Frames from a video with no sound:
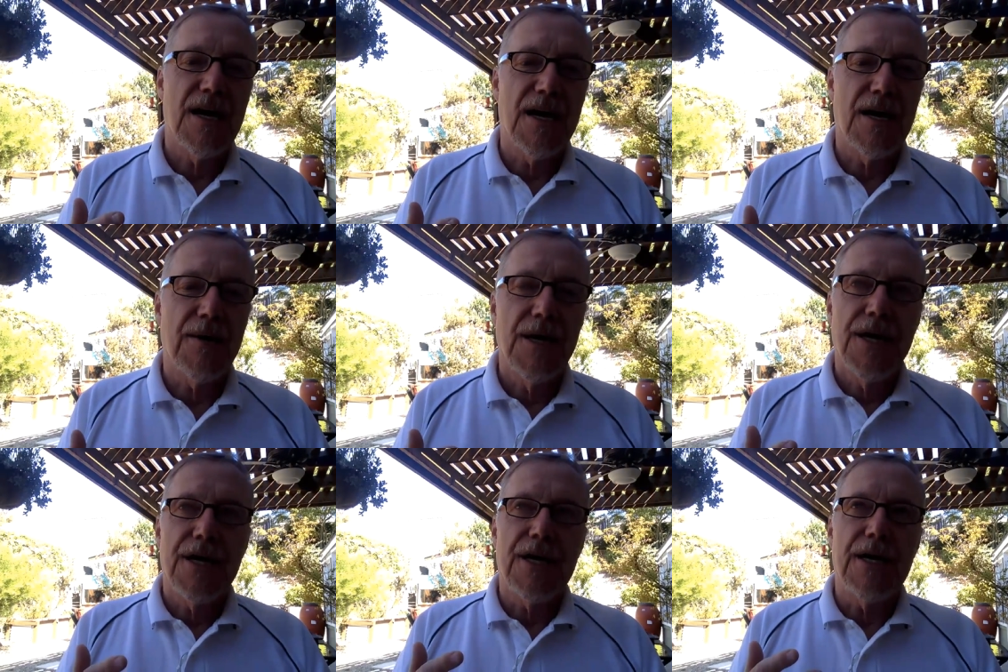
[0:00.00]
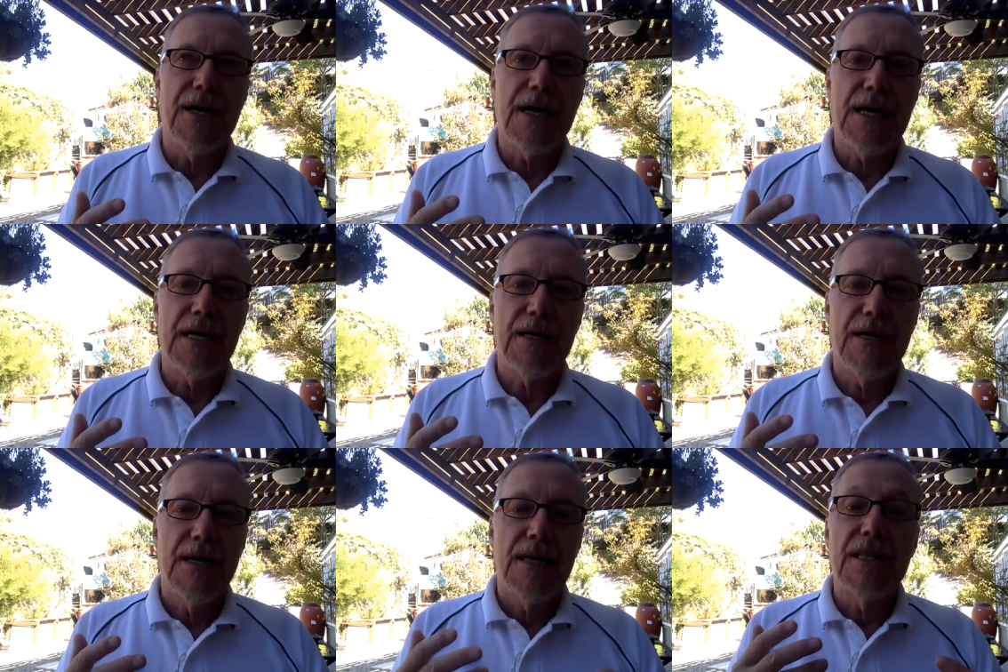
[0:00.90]
uh, uh,
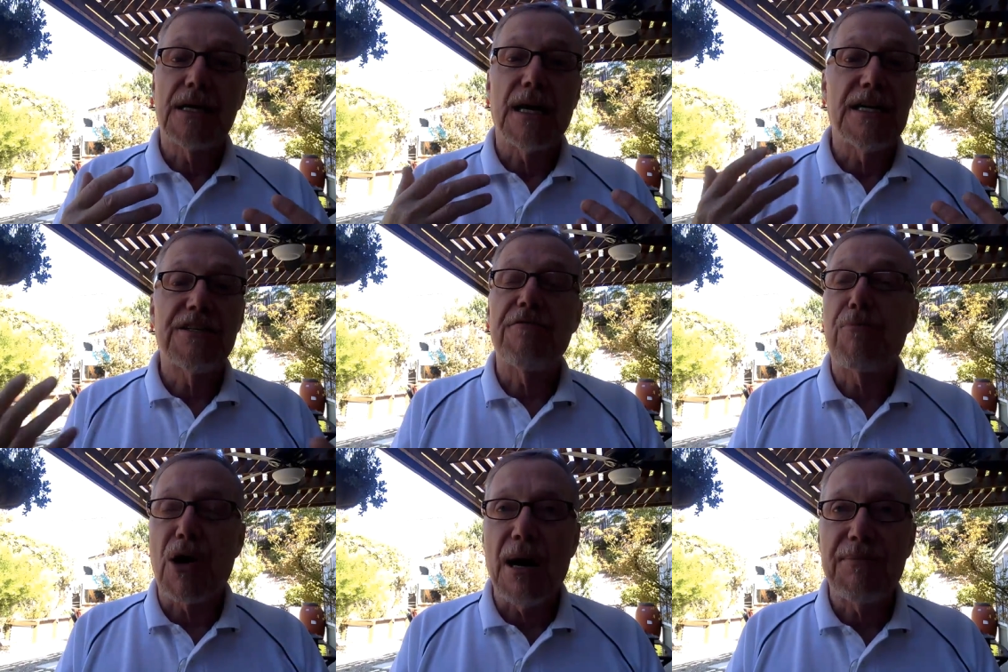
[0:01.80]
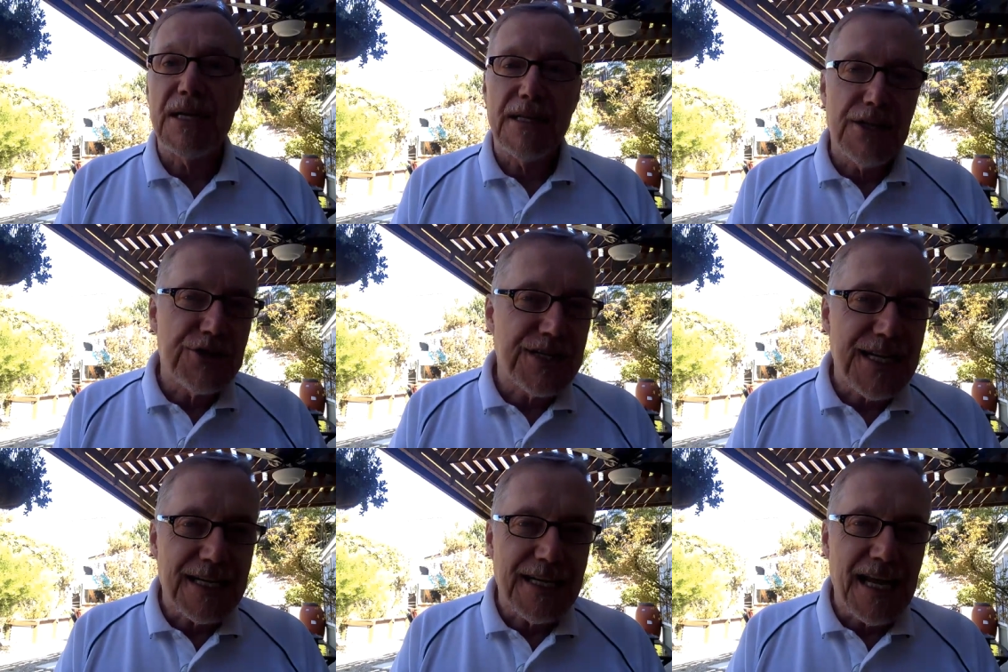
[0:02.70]
in the kinds of prompting that you
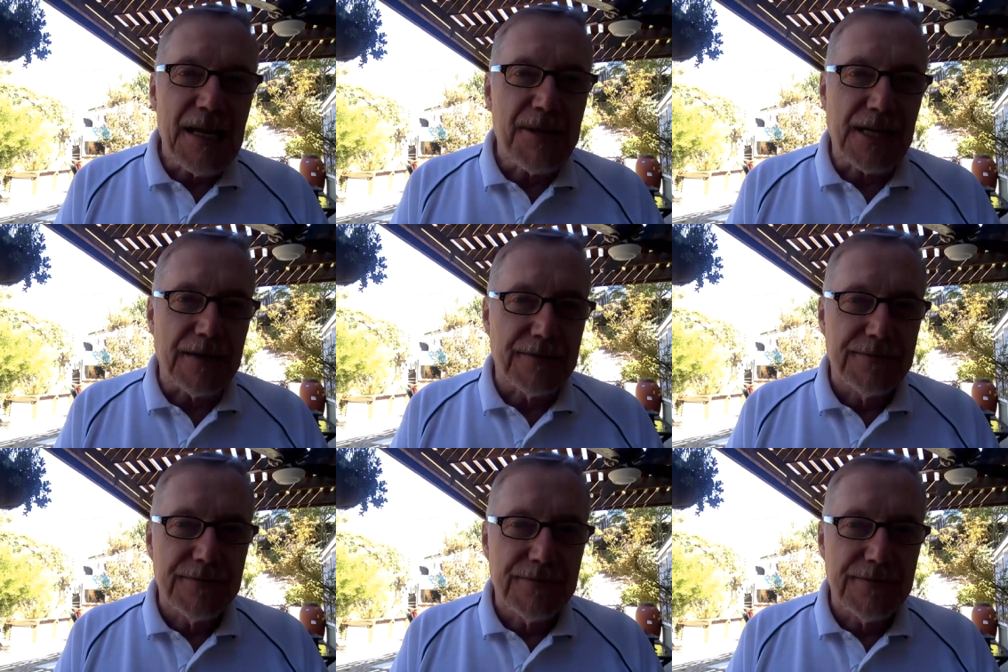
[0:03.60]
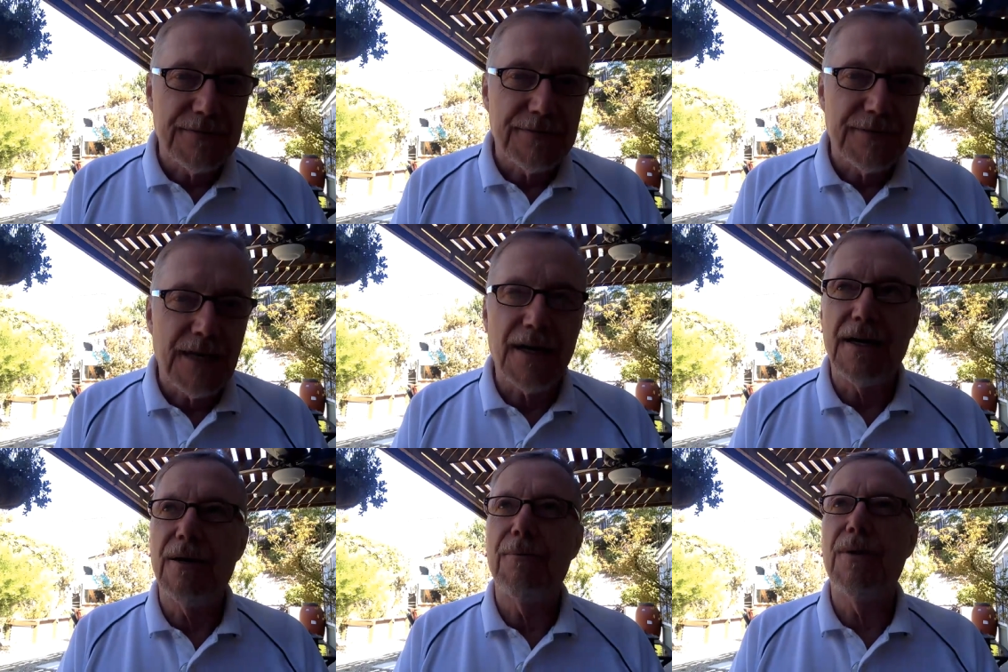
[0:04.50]
see in gaming.
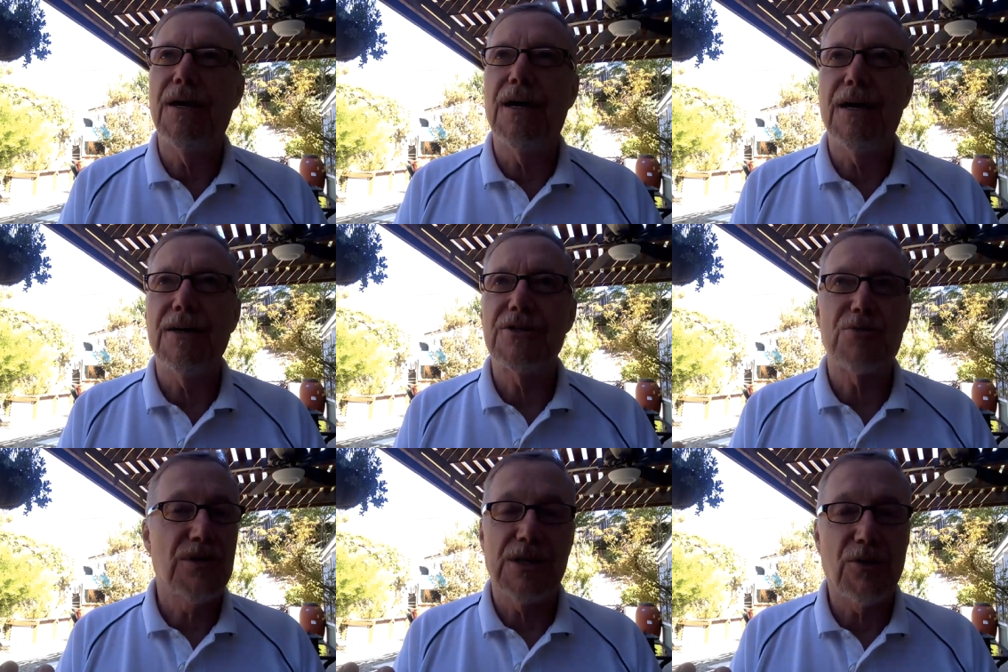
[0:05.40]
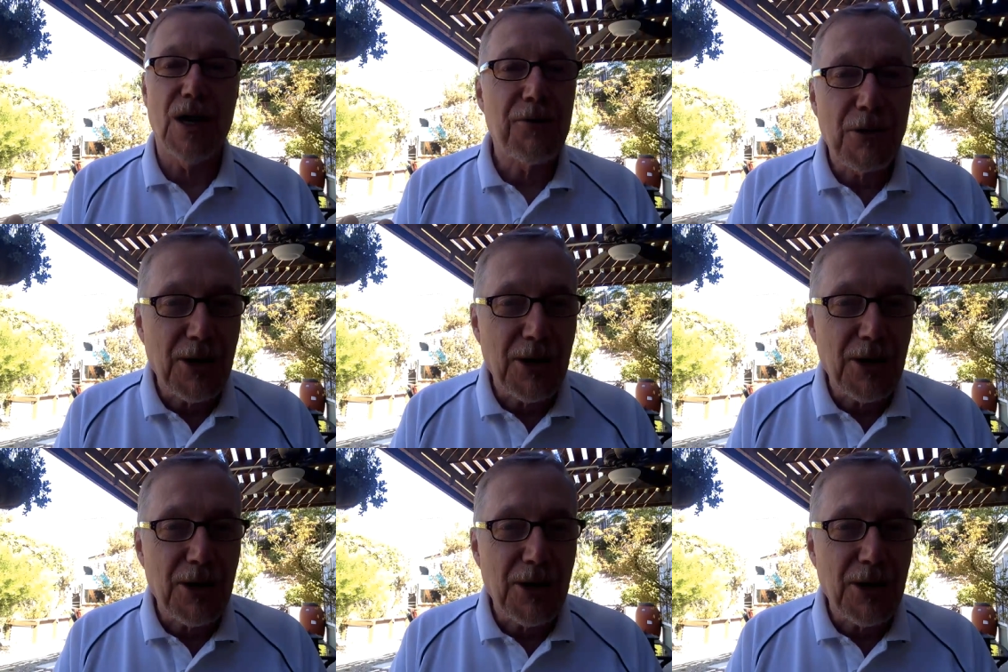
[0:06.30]
Um, uh, it's really quite